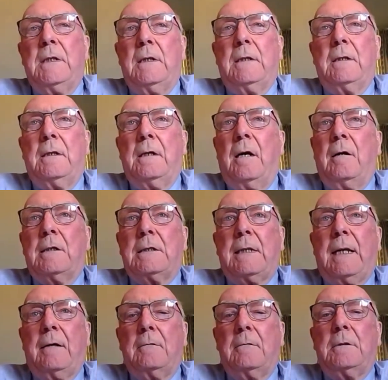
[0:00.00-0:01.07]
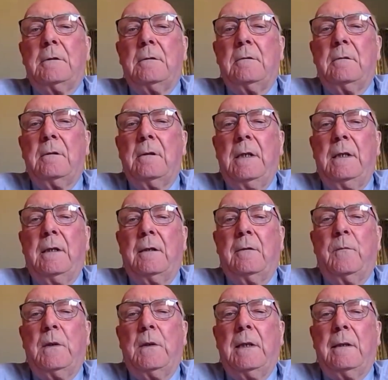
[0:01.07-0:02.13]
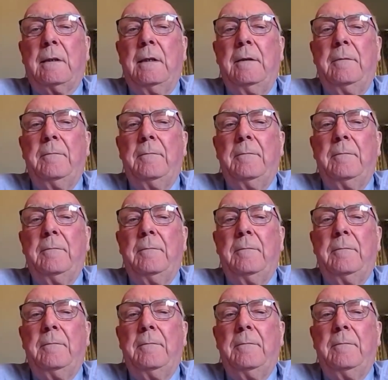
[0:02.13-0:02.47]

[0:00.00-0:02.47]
and cast out the unworthy.